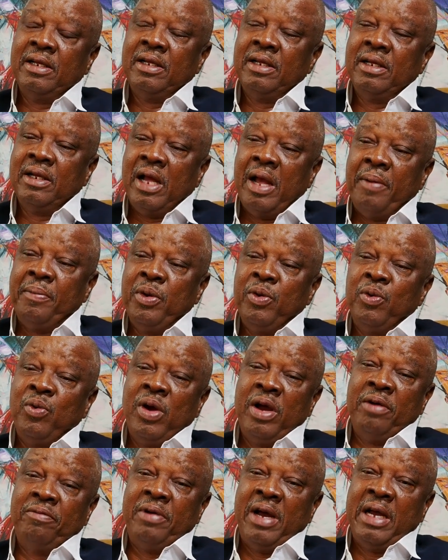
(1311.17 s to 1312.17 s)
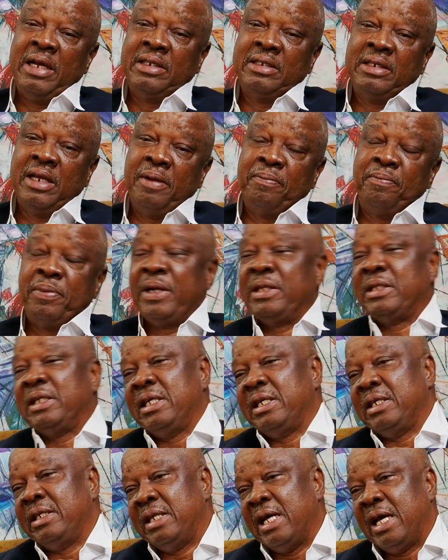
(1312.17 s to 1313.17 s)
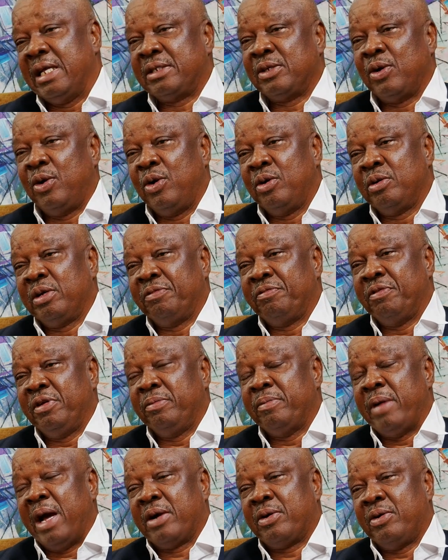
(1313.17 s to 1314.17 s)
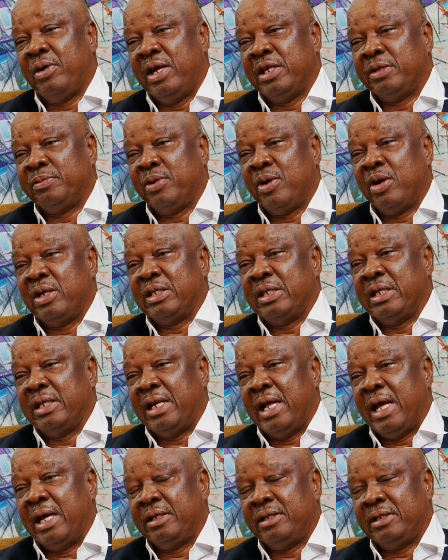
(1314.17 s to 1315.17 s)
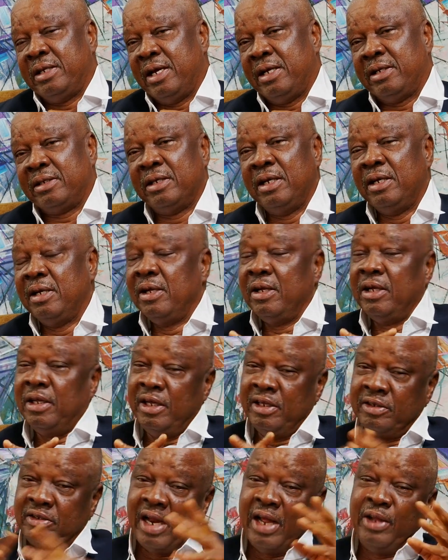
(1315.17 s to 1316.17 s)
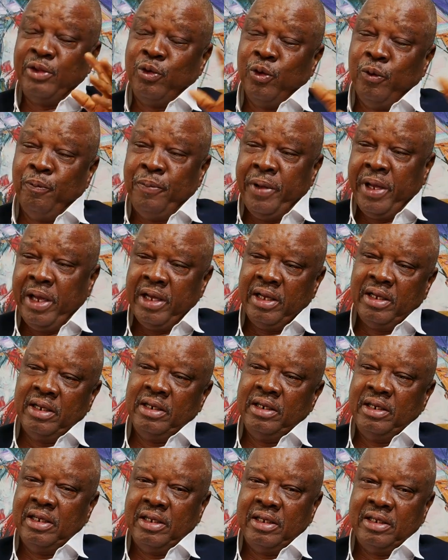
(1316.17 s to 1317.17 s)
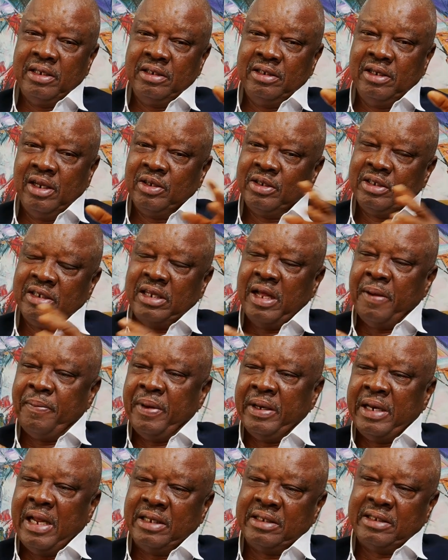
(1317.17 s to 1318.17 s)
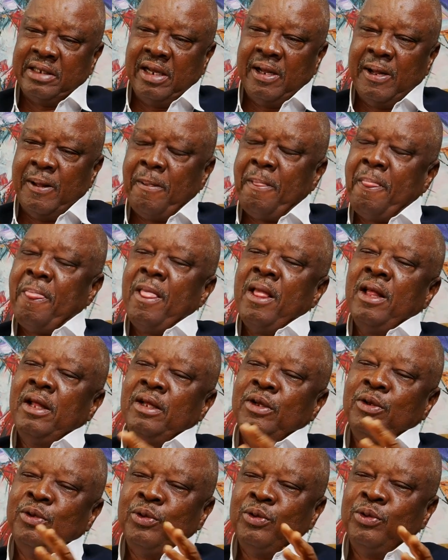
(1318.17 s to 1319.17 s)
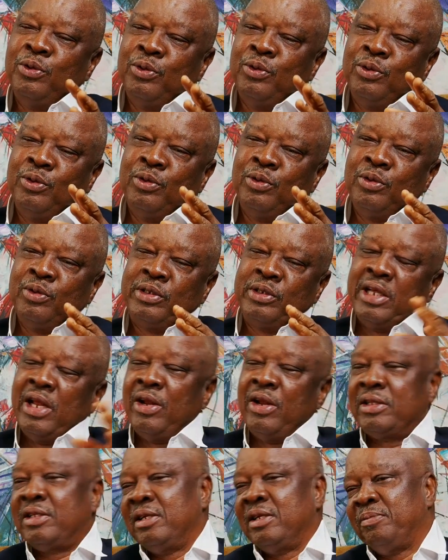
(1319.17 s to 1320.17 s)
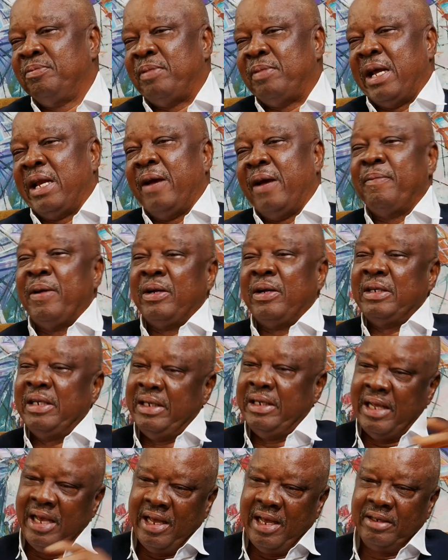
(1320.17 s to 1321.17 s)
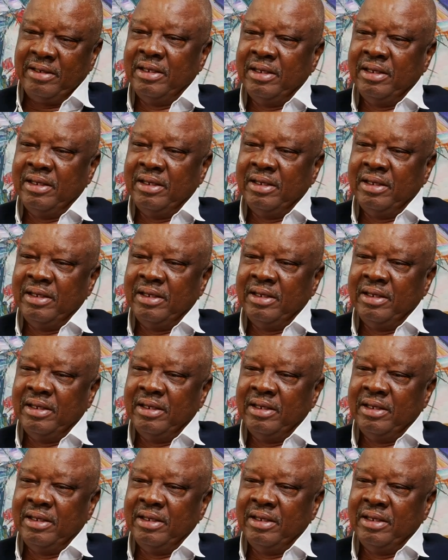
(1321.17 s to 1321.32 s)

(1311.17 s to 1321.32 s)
whoever is praising his death or giving him accolades because he's dead, he's trying to obey the justice that you say nothing bad about the dead.